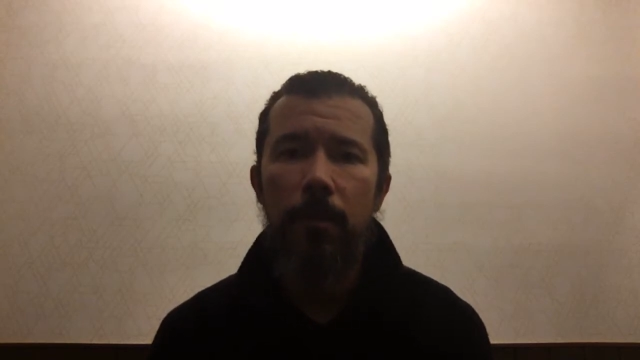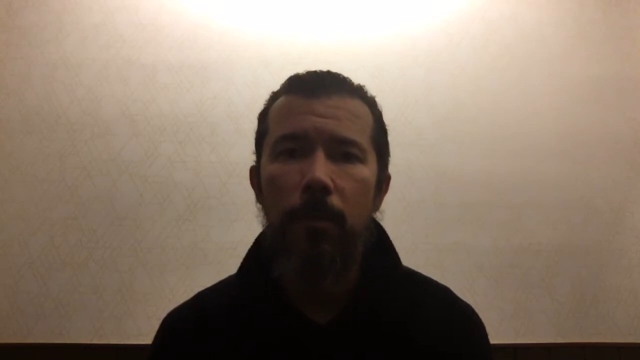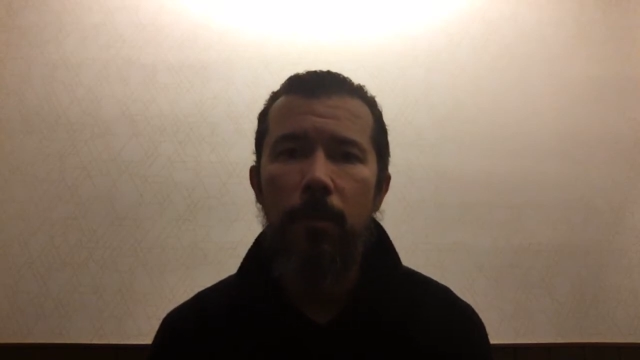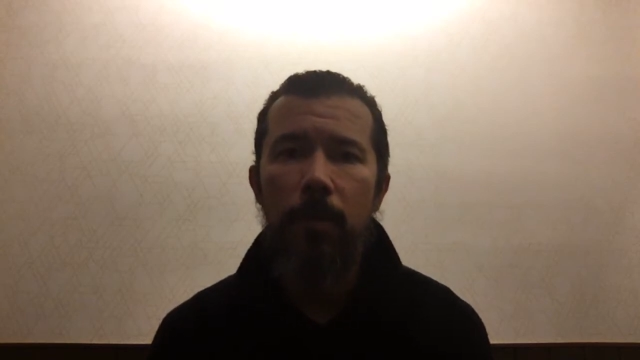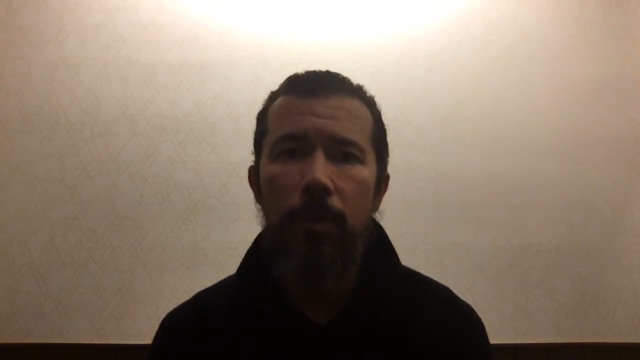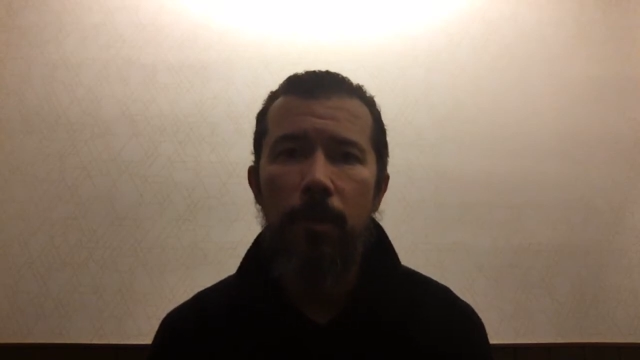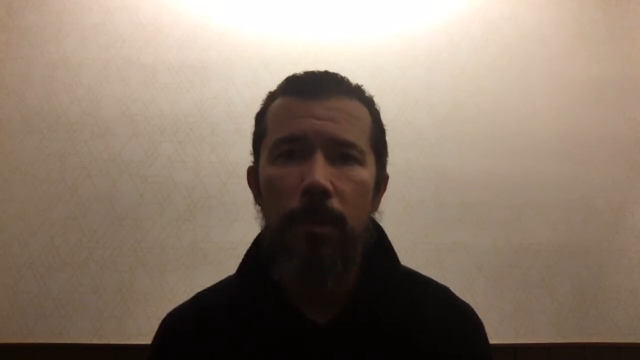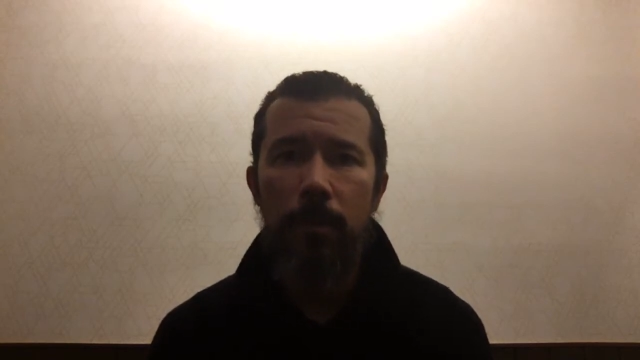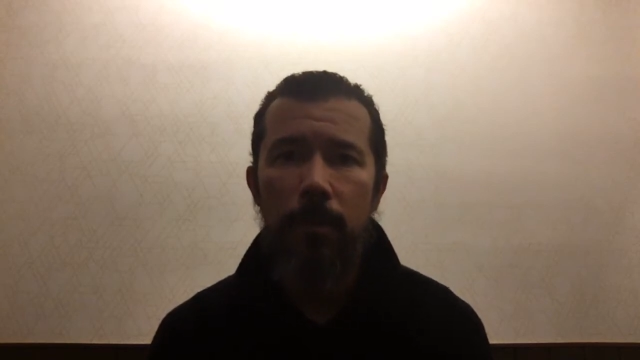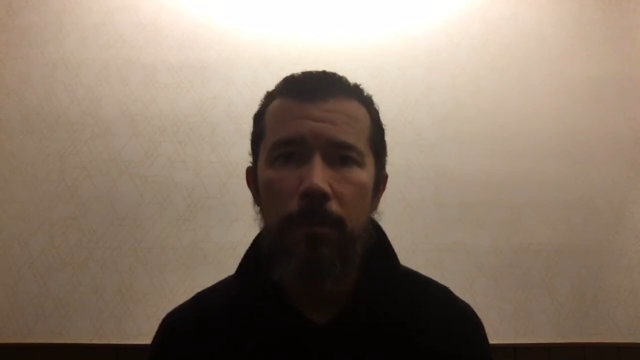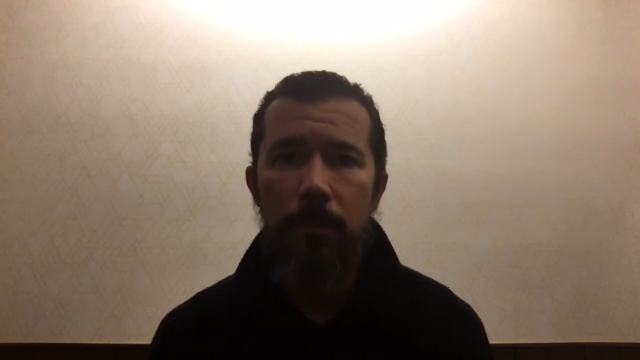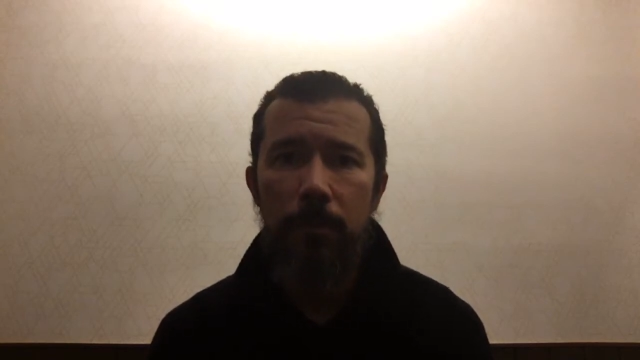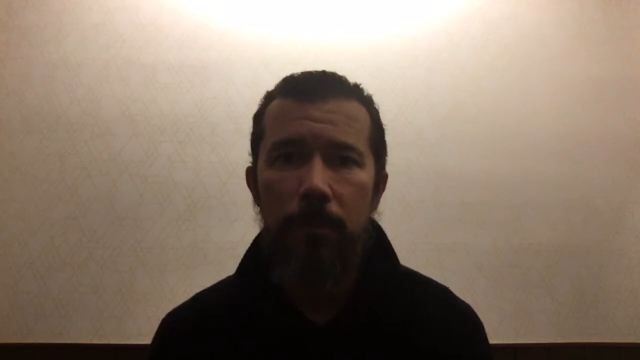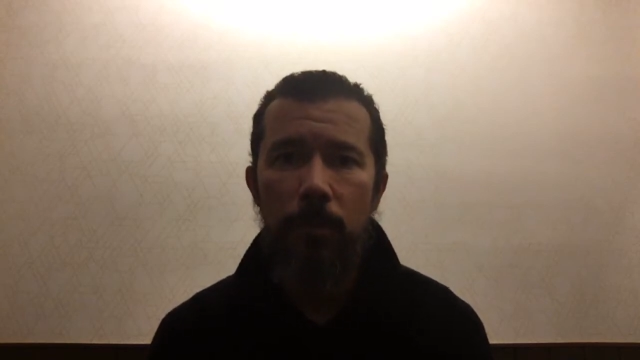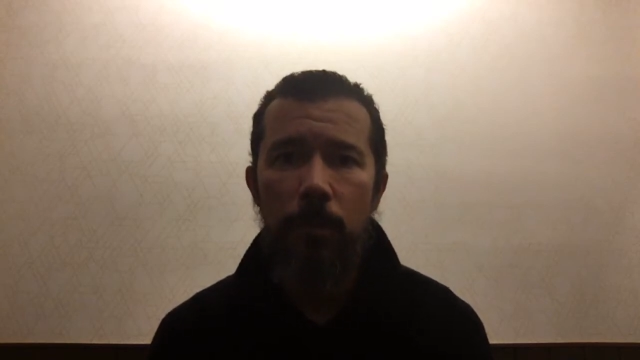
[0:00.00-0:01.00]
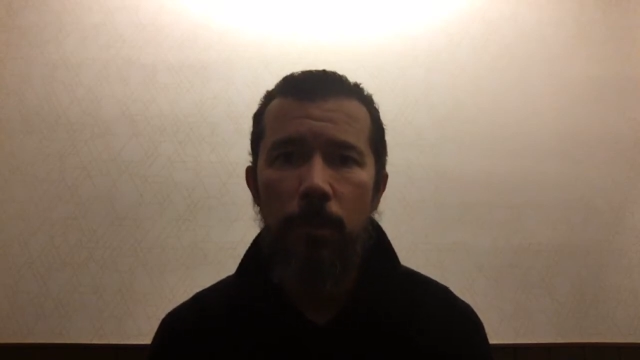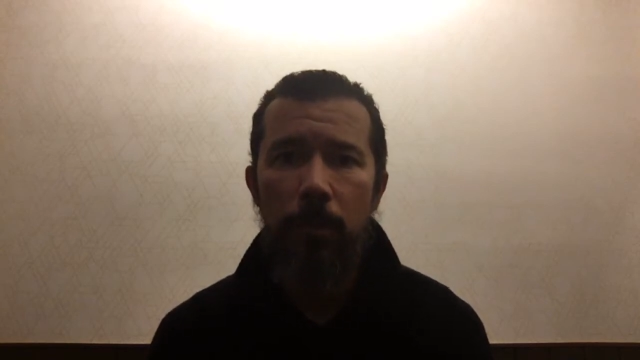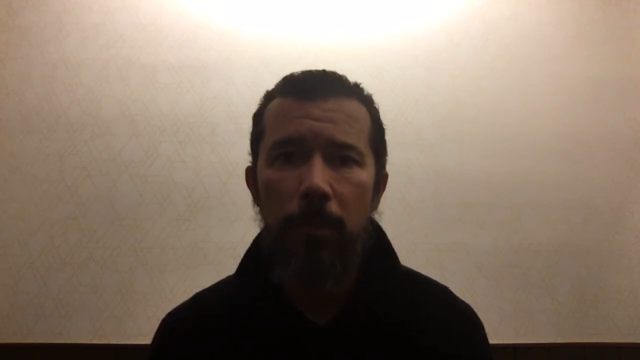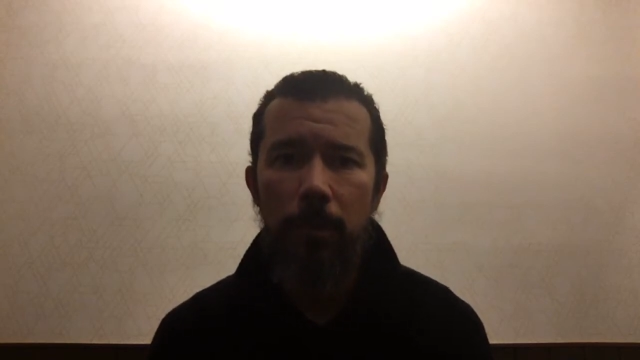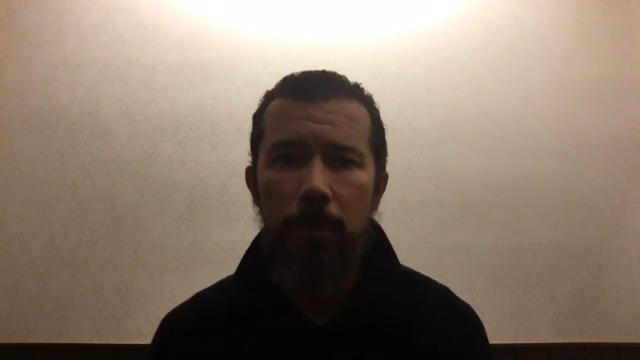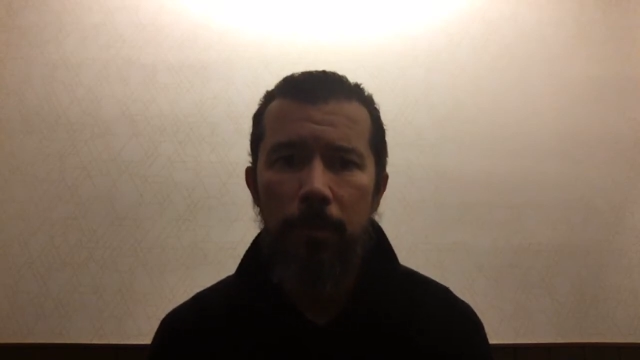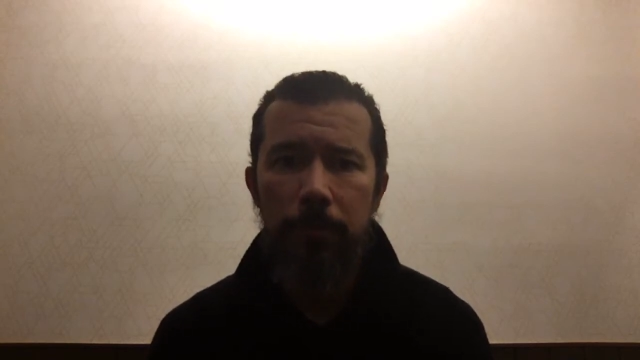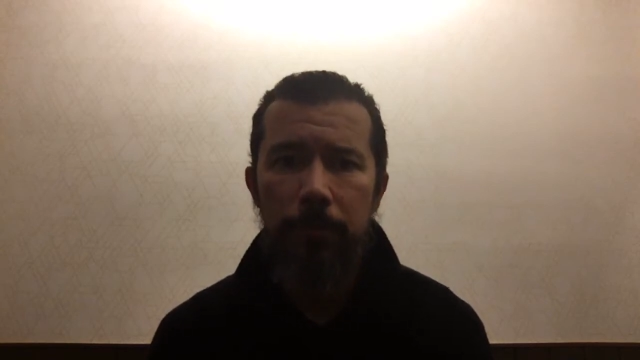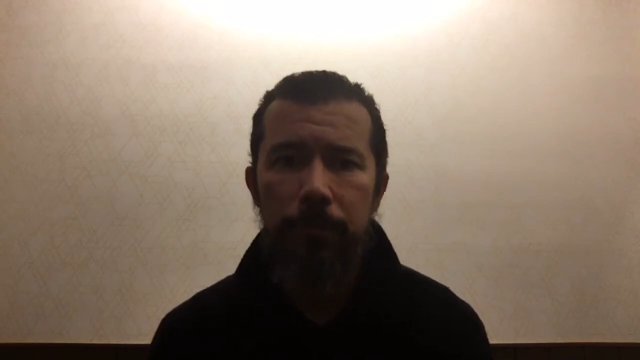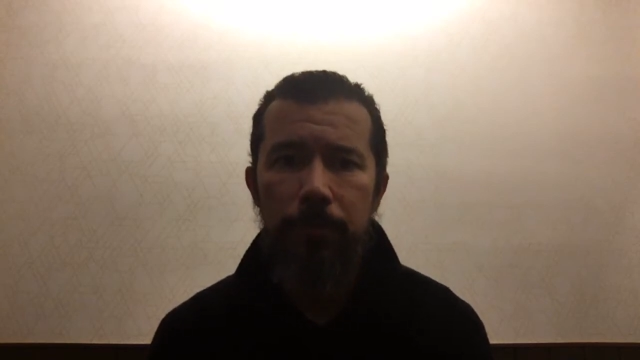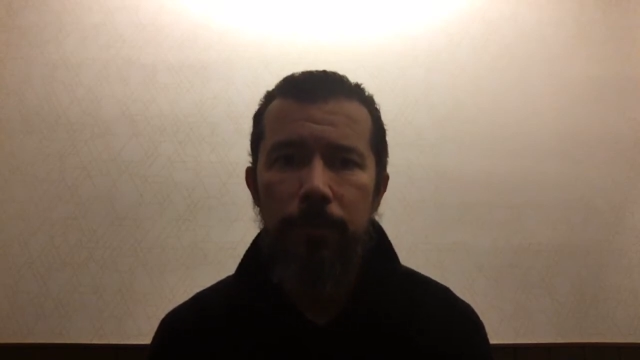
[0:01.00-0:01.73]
more usable.